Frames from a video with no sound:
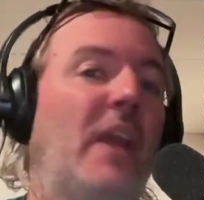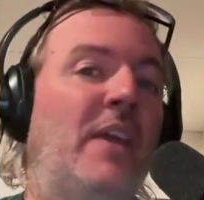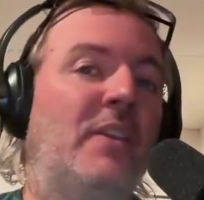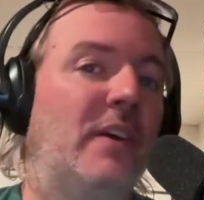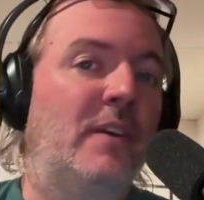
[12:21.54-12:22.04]

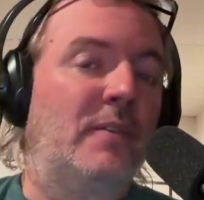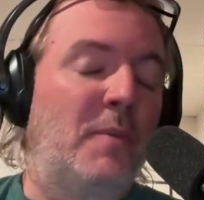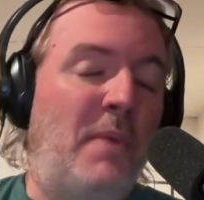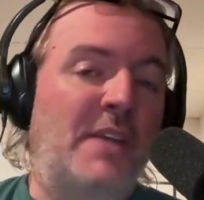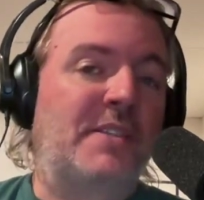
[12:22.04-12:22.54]
and the
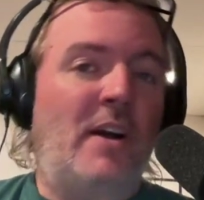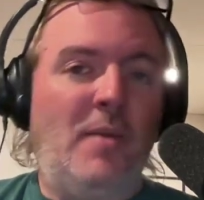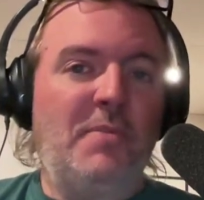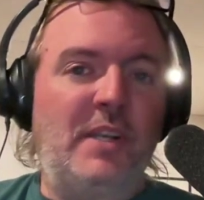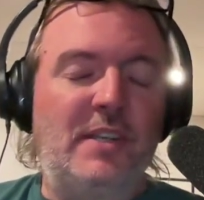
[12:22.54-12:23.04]
the best
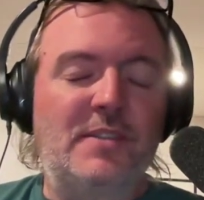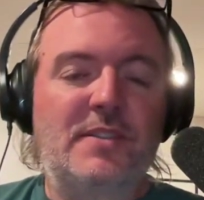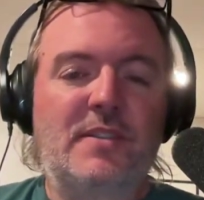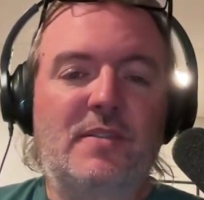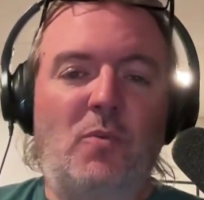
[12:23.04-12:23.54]

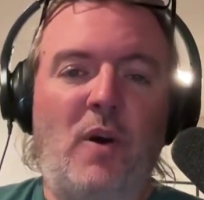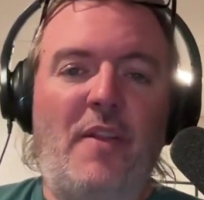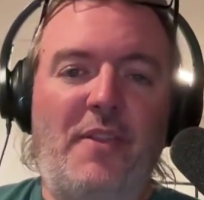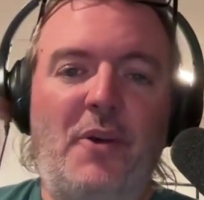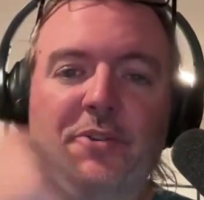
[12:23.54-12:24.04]
companies
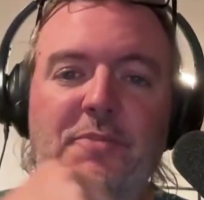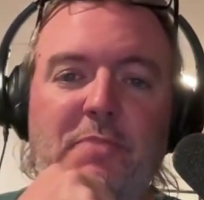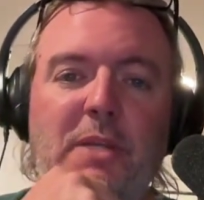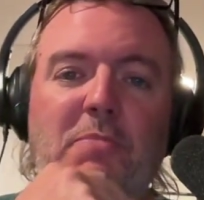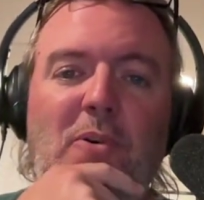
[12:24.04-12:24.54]
want
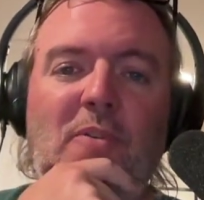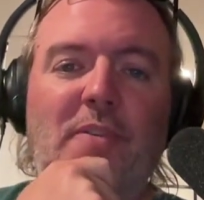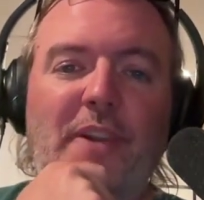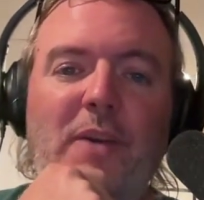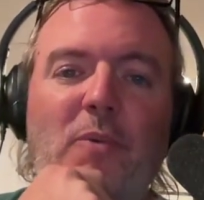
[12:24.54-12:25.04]
those people
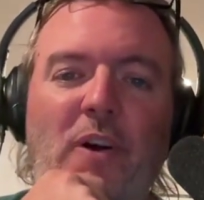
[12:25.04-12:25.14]
they